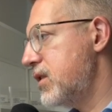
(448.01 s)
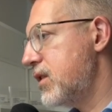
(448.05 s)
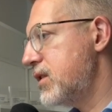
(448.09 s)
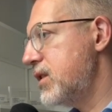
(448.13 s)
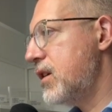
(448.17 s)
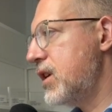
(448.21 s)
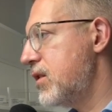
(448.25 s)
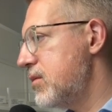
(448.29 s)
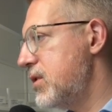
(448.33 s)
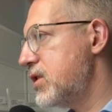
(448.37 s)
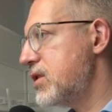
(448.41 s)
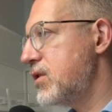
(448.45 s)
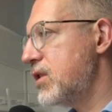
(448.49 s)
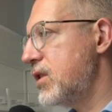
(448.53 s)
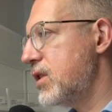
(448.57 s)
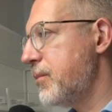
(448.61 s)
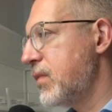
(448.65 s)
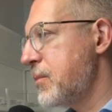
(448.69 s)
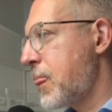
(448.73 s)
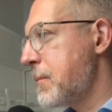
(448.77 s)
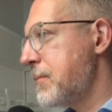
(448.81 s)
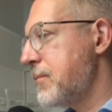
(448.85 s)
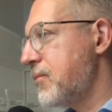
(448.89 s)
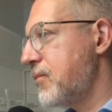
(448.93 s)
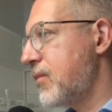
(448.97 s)
So it's like
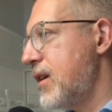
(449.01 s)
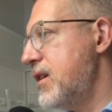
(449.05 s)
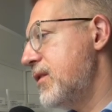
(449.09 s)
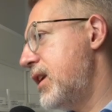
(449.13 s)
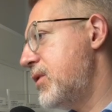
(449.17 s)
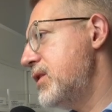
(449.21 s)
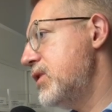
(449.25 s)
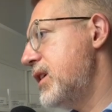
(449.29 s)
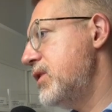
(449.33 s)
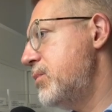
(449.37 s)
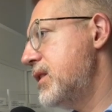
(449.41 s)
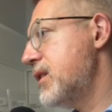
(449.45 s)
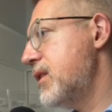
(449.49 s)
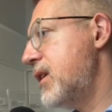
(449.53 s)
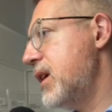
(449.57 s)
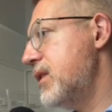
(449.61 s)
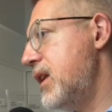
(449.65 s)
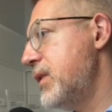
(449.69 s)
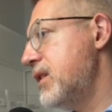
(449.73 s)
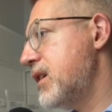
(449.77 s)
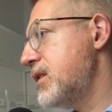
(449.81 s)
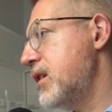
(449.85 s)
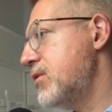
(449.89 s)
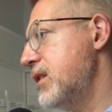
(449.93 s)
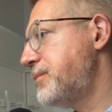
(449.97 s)
telling the
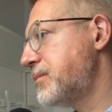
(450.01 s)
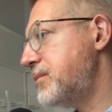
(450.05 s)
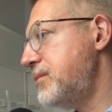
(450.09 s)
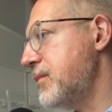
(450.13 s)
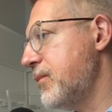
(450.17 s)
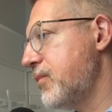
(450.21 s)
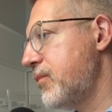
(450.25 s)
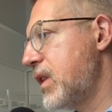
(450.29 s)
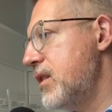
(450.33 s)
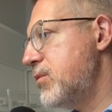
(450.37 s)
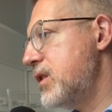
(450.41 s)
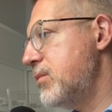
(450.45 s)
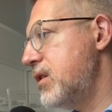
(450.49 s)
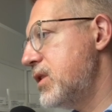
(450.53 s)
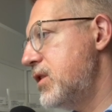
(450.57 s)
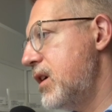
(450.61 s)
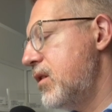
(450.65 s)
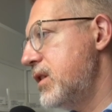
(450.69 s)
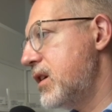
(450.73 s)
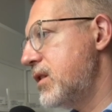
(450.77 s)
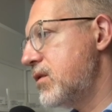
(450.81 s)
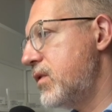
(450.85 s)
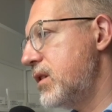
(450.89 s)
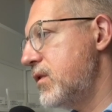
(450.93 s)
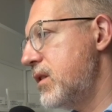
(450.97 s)
AI what you want it to do,
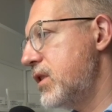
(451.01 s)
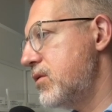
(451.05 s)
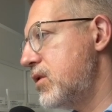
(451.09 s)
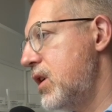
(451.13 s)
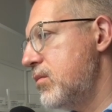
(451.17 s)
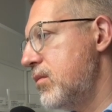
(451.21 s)
right?